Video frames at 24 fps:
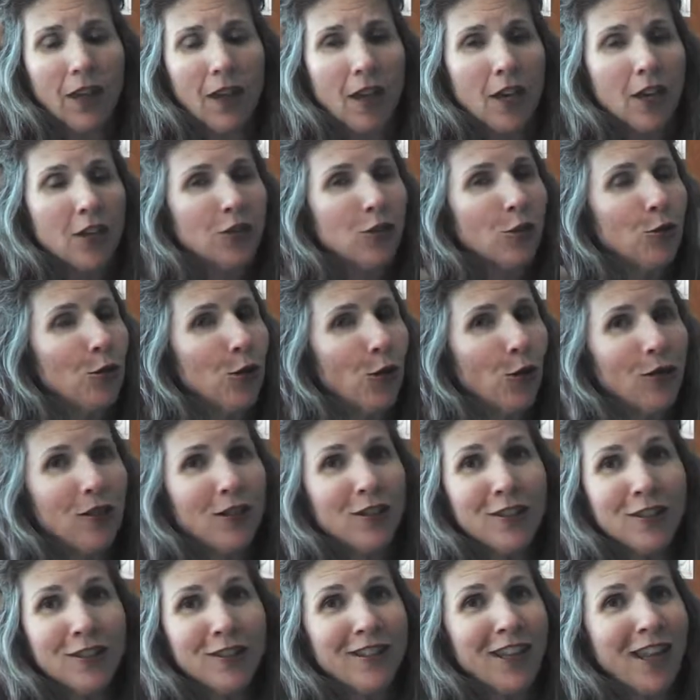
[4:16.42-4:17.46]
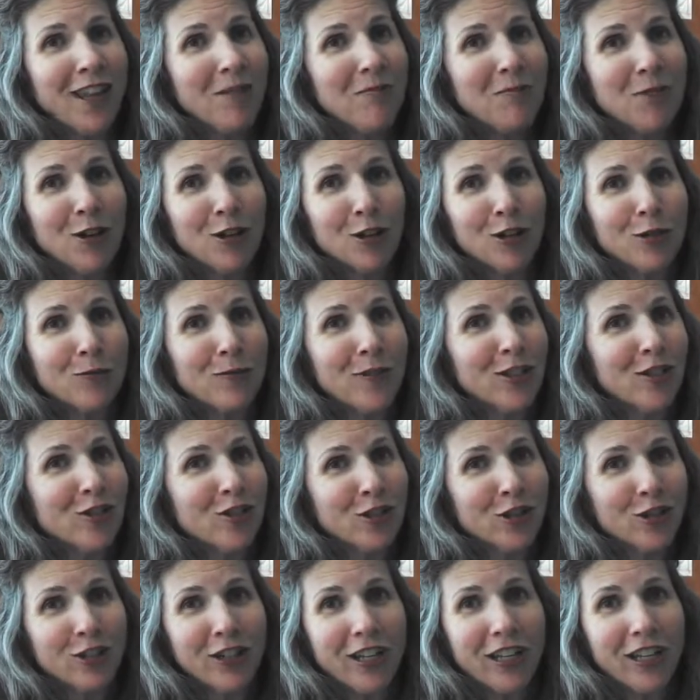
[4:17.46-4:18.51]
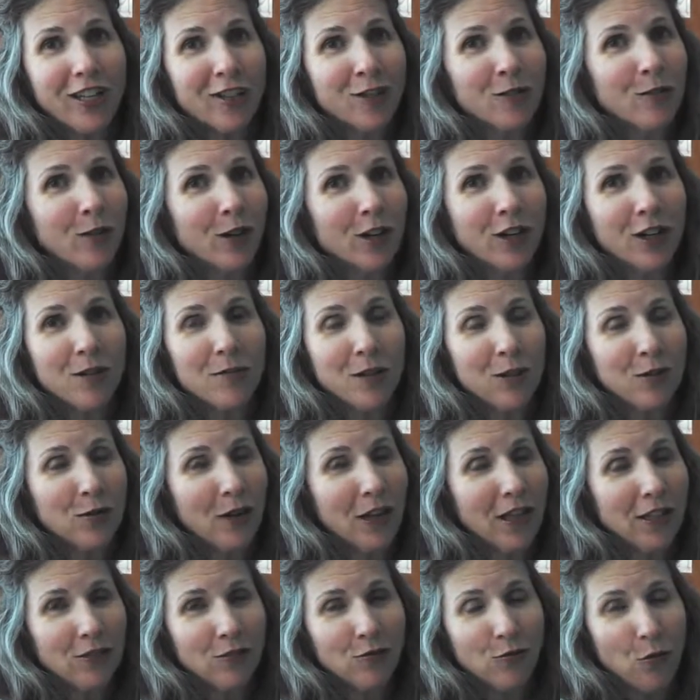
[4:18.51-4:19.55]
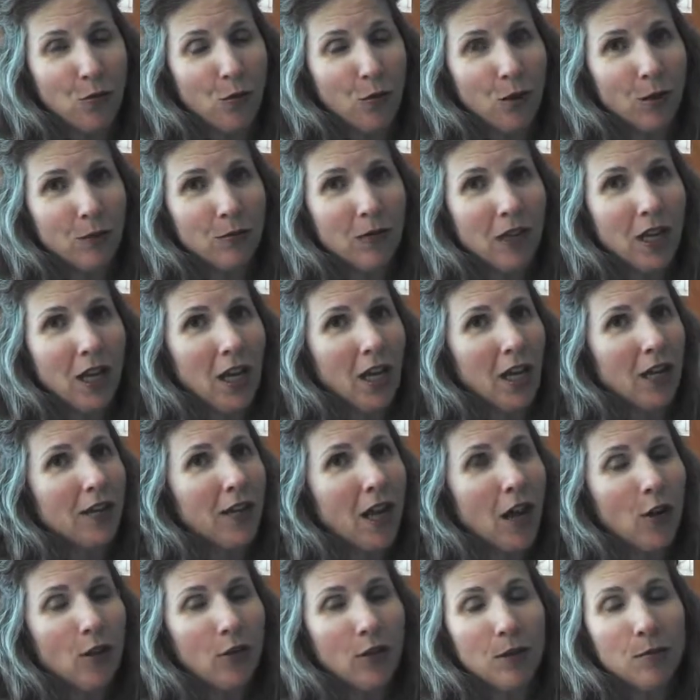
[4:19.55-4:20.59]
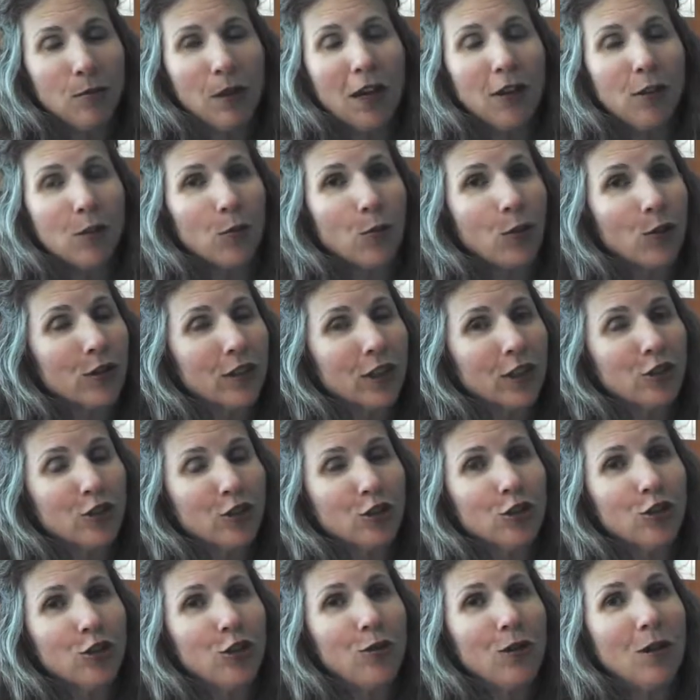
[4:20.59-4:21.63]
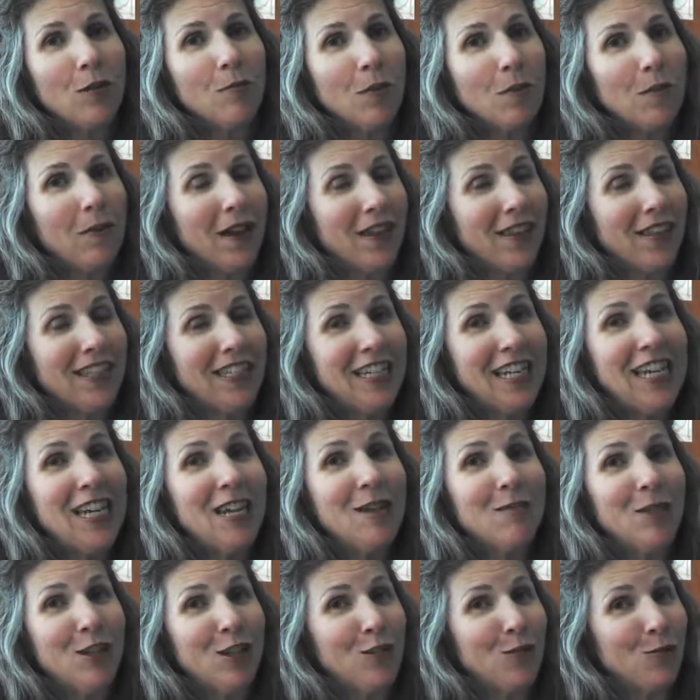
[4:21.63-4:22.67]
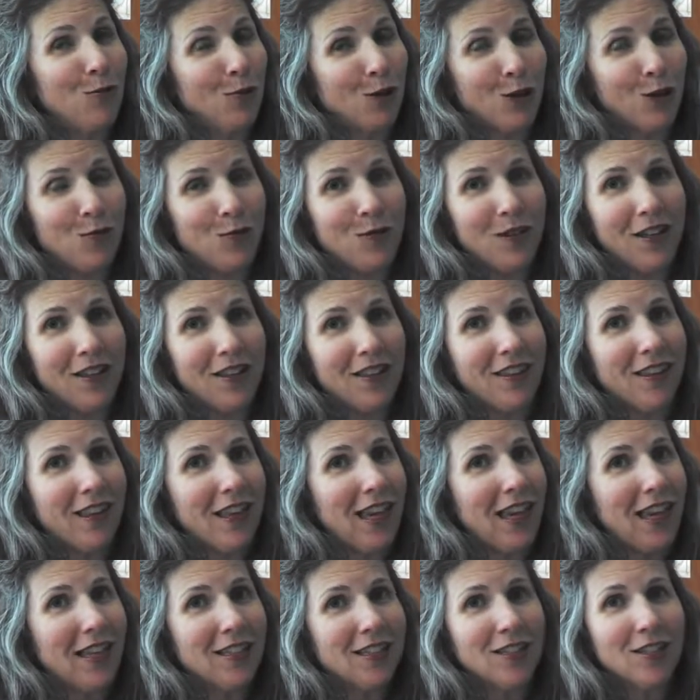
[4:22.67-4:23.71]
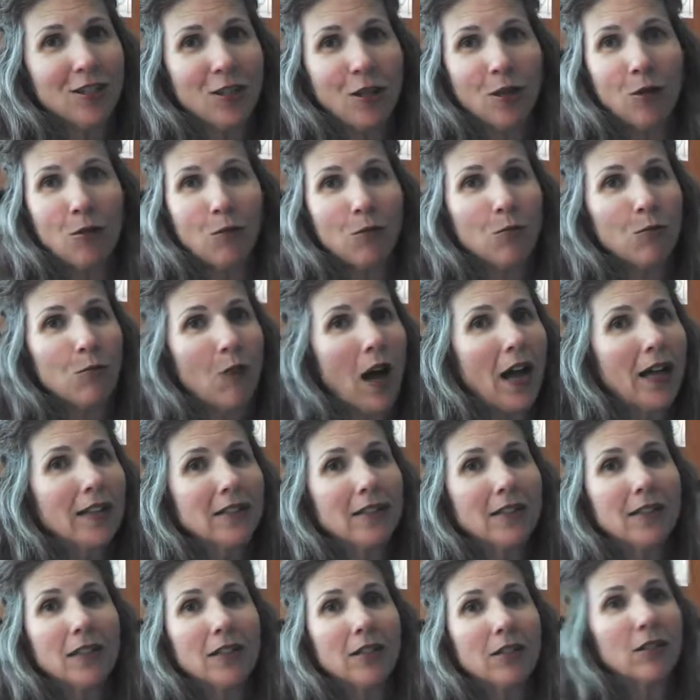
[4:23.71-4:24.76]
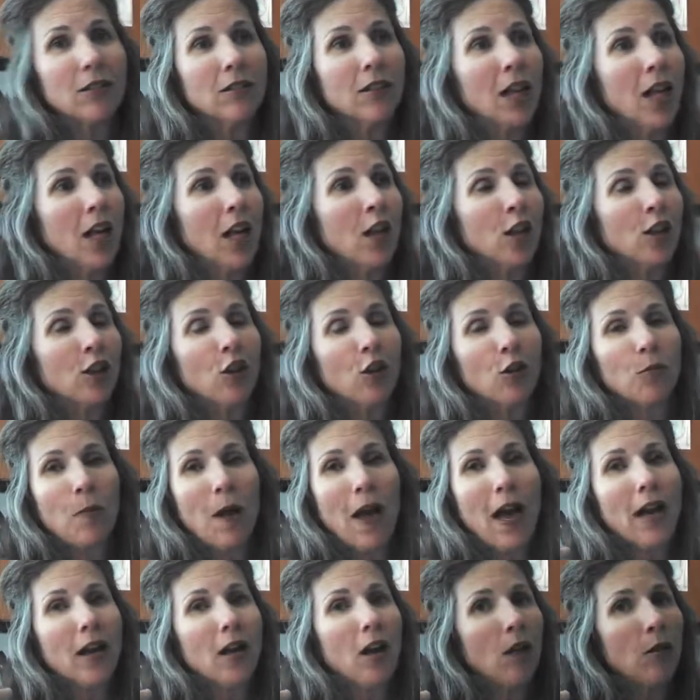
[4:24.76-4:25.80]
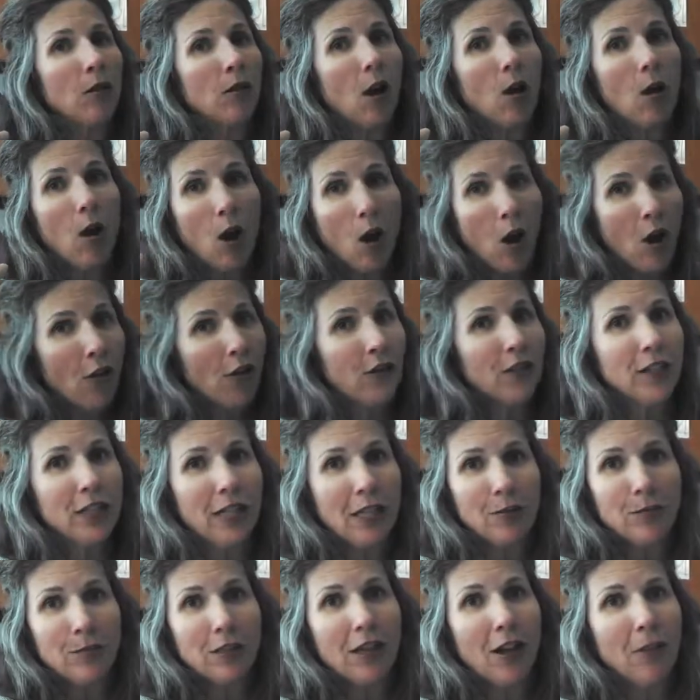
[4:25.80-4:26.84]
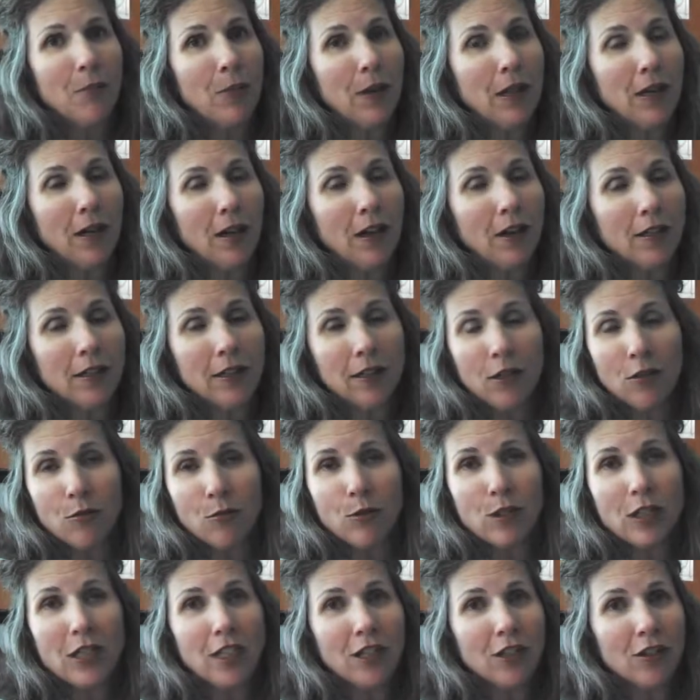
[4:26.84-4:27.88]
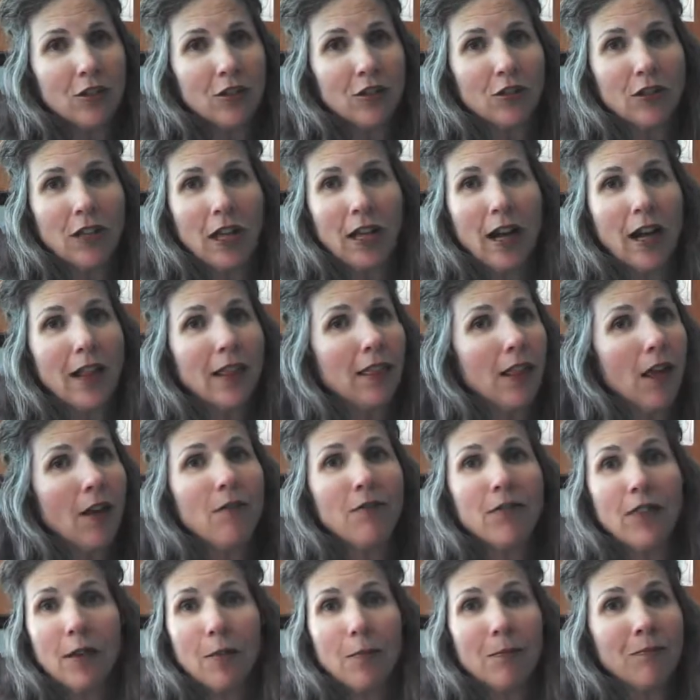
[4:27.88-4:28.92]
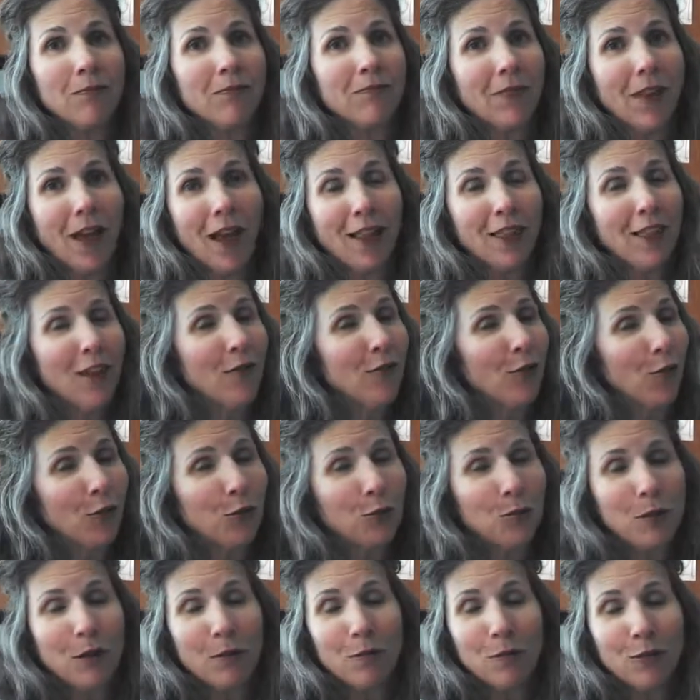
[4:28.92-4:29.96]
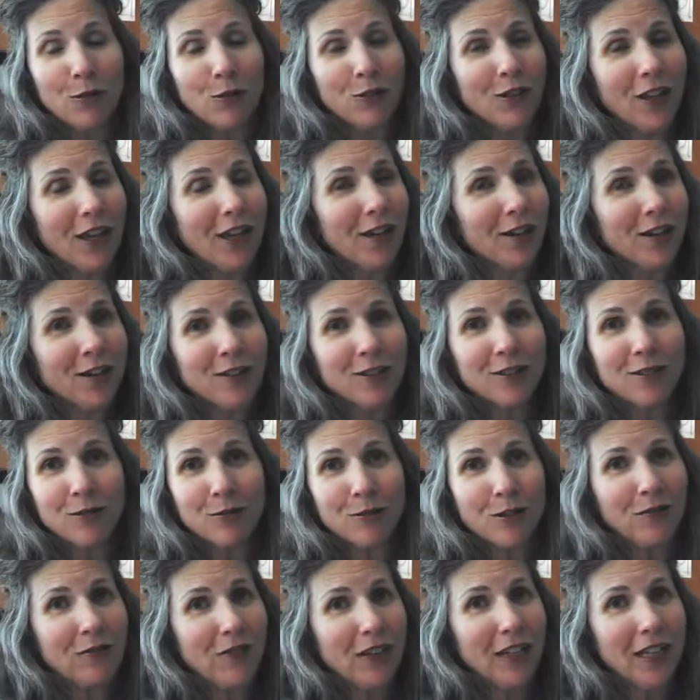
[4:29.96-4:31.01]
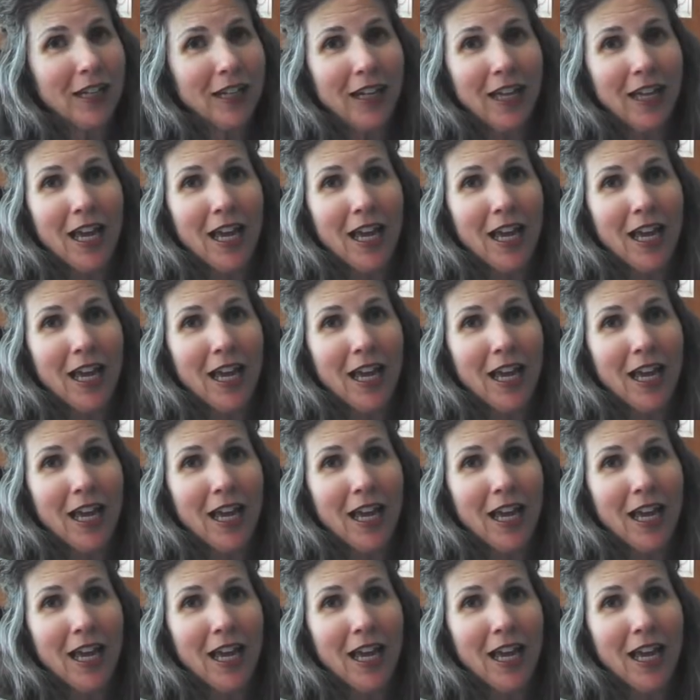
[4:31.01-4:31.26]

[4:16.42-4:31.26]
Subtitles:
So, this is a pilgrimage journey. You are going to be transformed not only by the work that you're doing, but by the team that you work with. And so I still look back on all the teams that I've been on through the years, and I love them. I love those people. They are terrific.